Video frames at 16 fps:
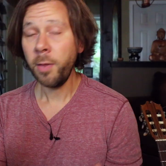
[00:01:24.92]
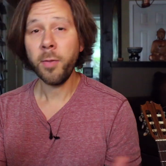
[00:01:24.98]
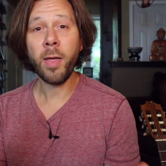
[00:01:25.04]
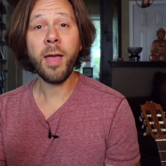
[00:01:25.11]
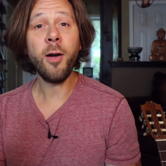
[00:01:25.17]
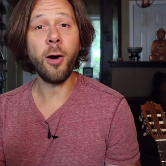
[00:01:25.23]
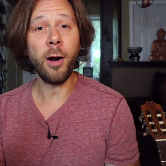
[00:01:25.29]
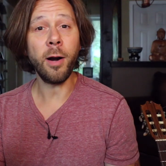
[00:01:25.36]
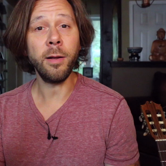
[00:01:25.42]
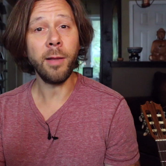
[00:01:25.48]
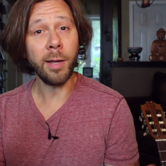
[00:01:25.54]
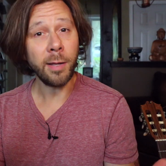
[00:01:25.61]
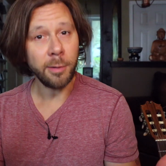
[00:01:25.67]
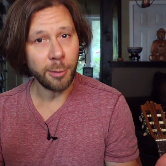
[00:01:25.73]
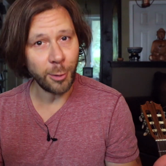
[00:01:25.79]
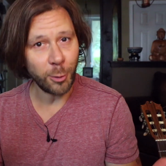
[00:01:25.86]
They are
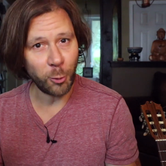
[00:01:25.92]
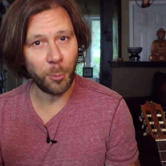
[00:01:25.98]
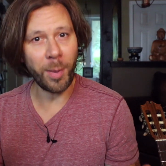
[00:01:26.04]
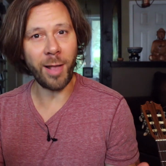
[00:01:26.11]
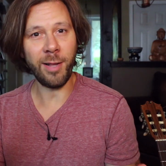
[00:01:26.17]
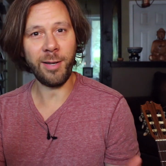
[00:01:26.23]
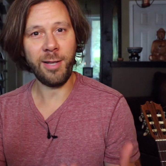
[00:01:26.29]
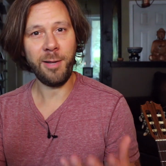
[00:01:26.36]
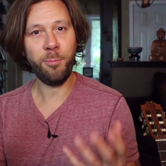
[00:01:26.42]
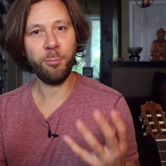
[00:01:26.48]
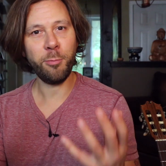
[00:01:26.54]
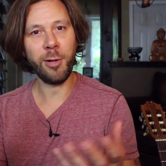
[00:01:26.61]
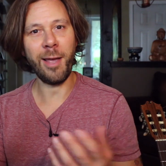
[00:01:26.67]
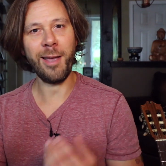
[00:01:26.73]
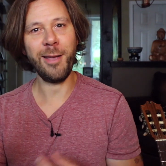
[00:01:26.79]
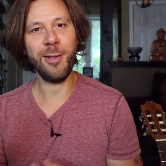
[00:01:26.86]
like a little melody
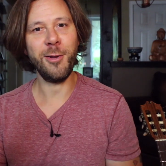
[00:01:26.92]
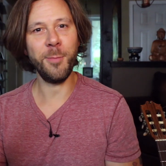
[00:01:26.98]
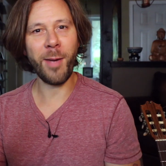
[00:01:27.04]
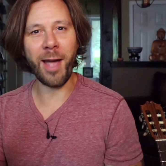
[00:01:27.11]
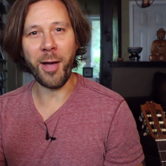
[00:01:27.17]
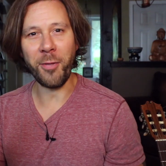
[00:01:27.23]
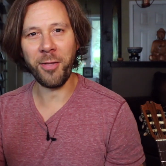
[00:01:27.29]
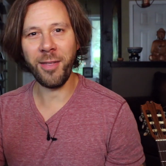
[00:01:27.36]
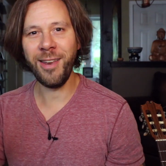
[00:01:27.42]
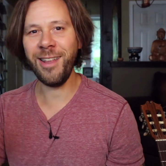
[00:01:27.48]
playing in your mouth.